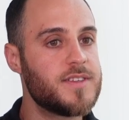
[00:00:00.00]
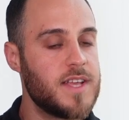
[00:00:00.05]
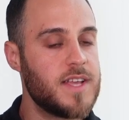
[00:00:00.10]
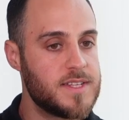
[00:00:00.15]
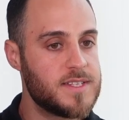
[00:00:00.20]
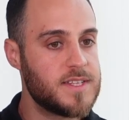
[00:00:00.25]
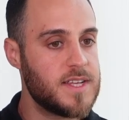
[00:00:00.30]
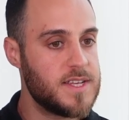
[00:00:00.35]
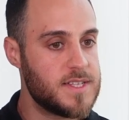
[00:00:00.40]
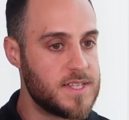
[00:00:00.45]

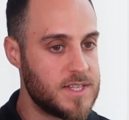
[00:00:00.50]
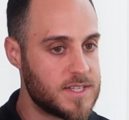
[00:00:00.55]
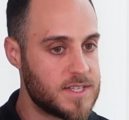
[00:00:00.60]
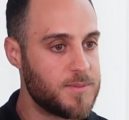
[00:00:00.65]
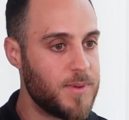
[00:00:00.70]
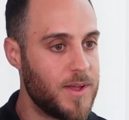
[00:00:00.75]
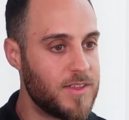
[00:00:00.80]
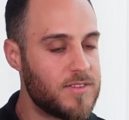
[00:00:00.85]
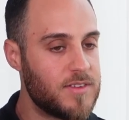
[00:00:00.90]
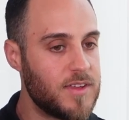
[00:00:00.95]
is
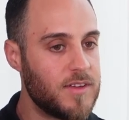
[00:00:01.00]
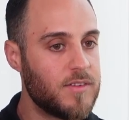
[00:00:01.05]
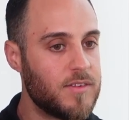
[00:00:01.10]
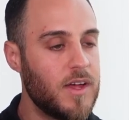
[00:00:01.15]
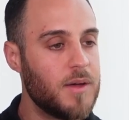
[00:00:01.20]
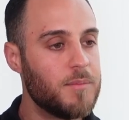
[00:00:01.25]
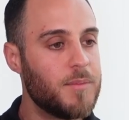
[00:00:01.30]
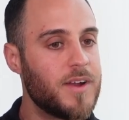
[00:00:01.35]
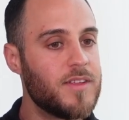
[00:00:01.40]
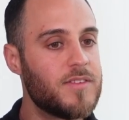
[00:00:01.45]
expensive,
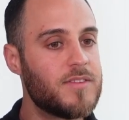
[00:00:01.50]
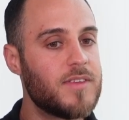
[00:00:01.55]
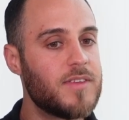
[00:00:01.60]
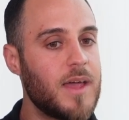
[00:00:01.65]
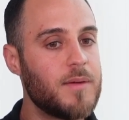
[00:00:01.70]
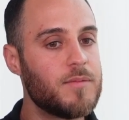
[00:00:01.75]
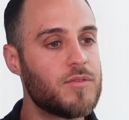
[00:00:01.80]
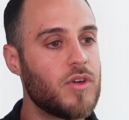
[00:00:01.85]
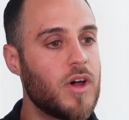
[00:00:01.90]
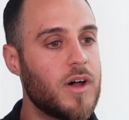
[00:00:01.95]
but at the
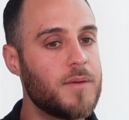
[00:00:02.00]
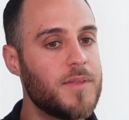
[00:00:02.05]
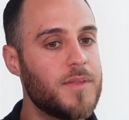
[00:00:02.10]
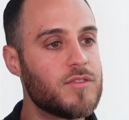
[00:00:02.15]
same time,